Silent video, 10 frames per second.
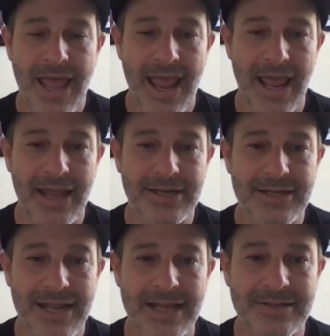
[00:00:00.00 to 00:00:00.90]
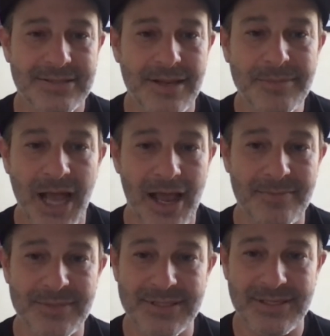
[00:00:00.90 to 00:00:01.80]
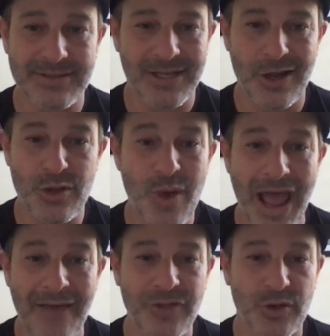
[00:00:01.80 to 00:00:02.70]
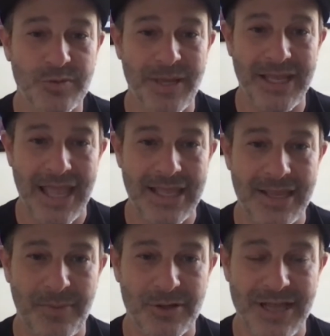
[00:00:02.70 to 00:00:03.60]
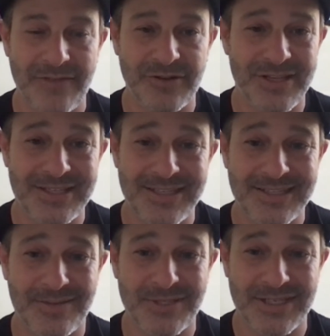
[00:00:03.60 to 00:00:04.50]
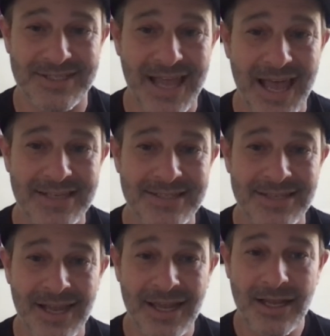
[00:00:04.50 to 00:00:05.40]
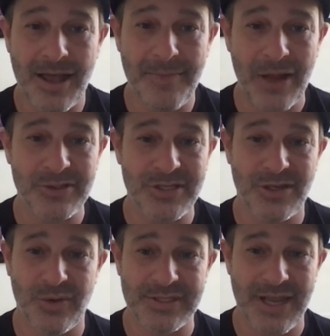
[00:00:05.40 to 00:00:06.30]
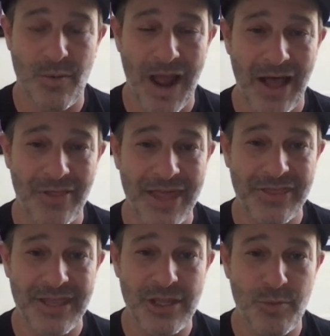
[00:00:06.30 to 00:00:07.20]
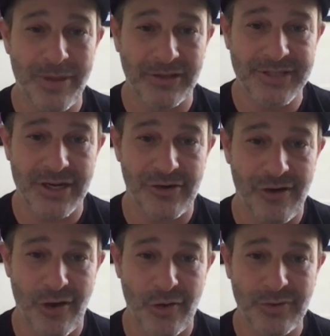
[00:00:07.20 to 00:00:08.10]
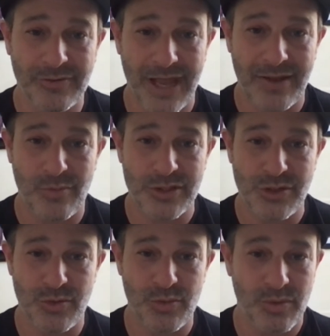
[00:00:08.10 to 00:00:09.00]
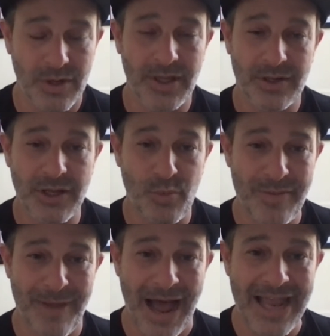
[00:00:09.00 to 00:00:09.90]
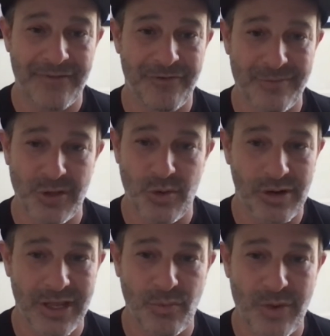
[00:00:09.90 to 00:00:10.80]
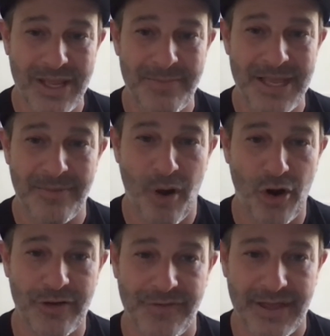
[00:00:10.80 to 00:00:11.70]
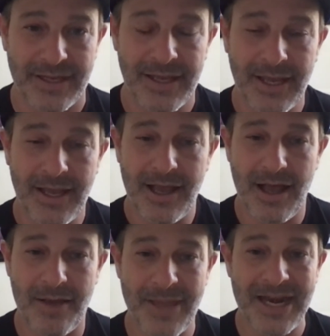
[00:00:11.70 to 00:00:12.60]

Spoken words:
And sometimes, you have those big gatekeepers, after they see some success, come out to you and say, wow, that thing you built on your own, like, can we buy it from you, or can we be a part of it? And